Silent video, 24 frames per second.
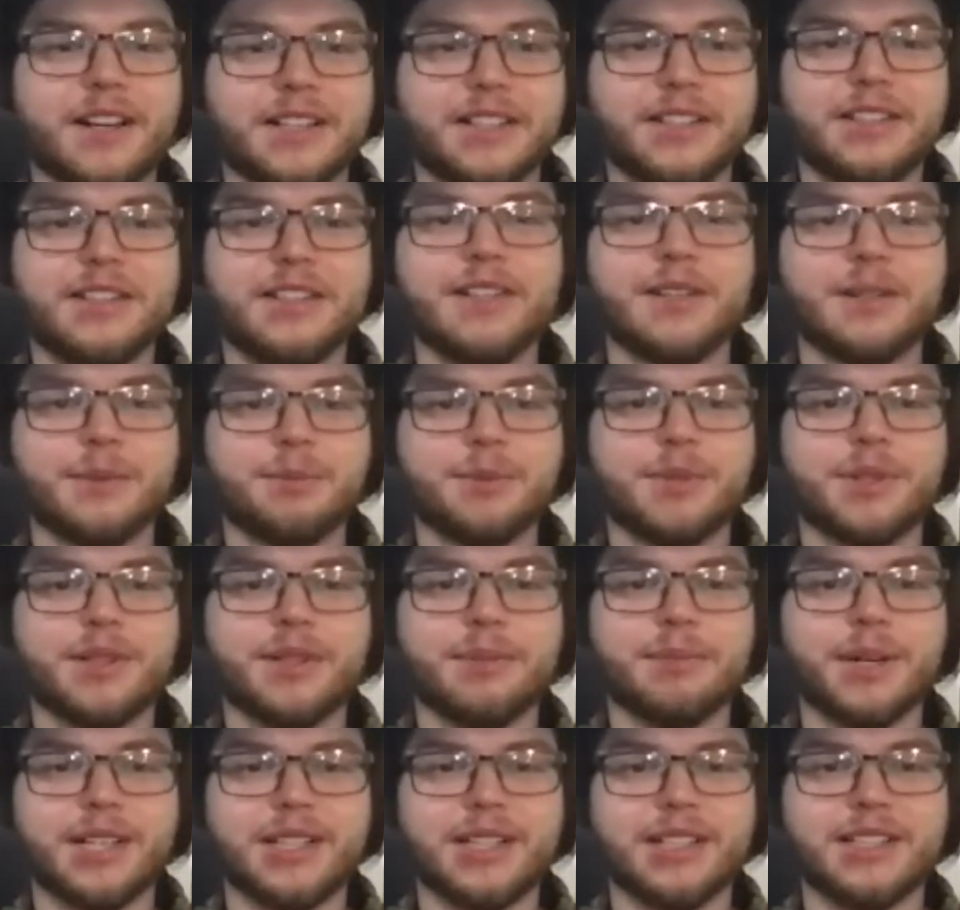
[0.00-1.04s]
deer pretty
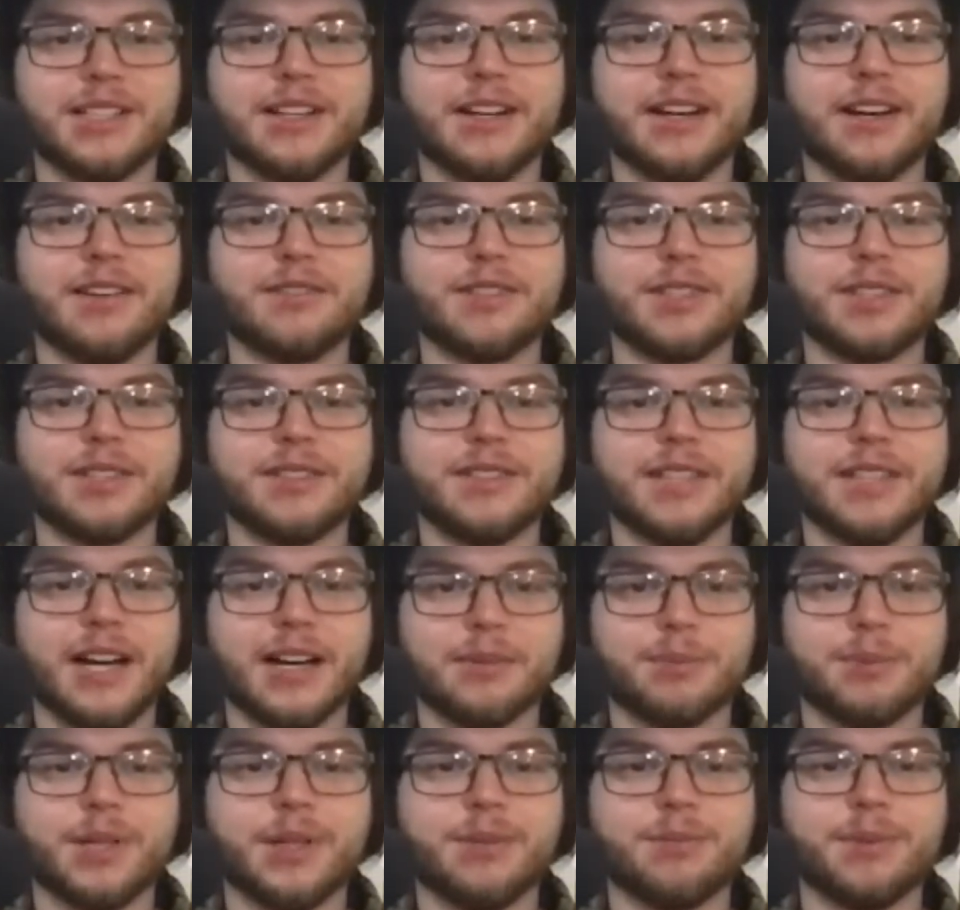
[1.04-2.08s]
much never
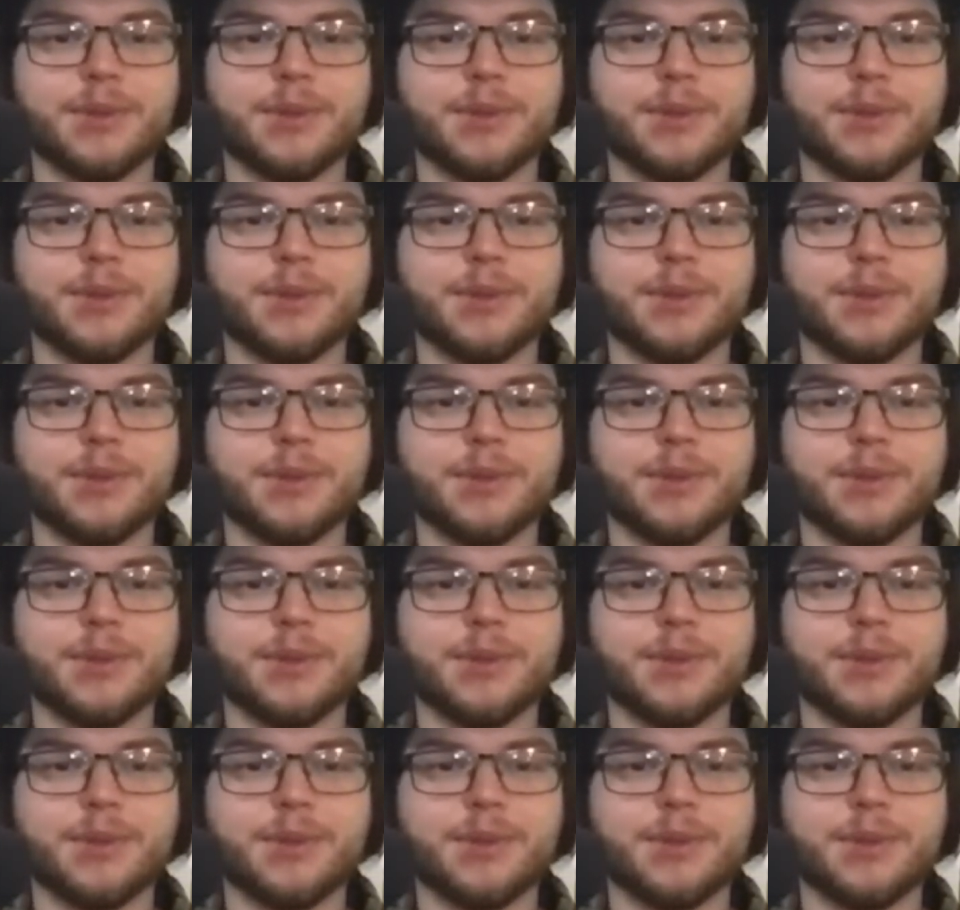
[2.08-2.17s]
attack people.